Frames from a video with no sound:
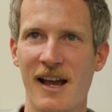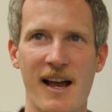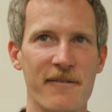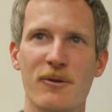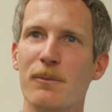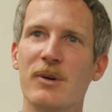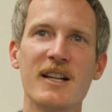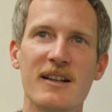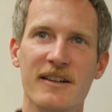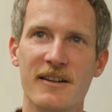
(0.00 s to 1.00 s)
have
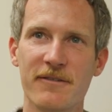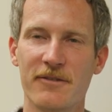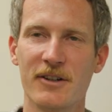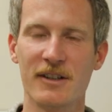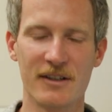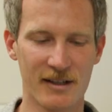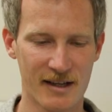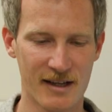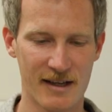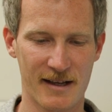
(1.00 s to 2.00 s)
completely different
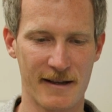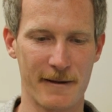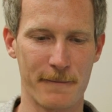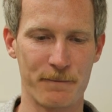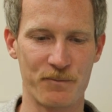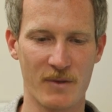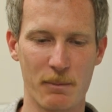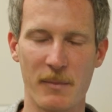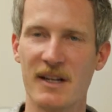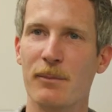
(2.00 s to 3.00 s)

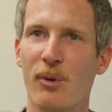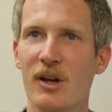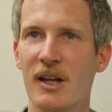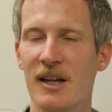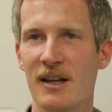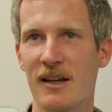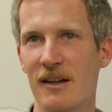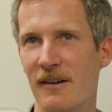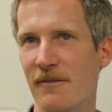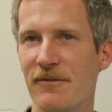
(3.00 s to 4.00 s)
metabolic
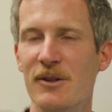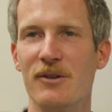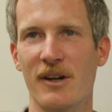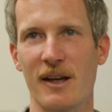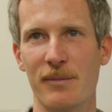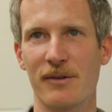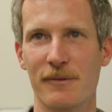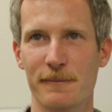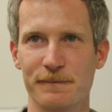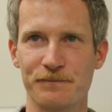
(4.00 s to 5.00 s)
phenotypes.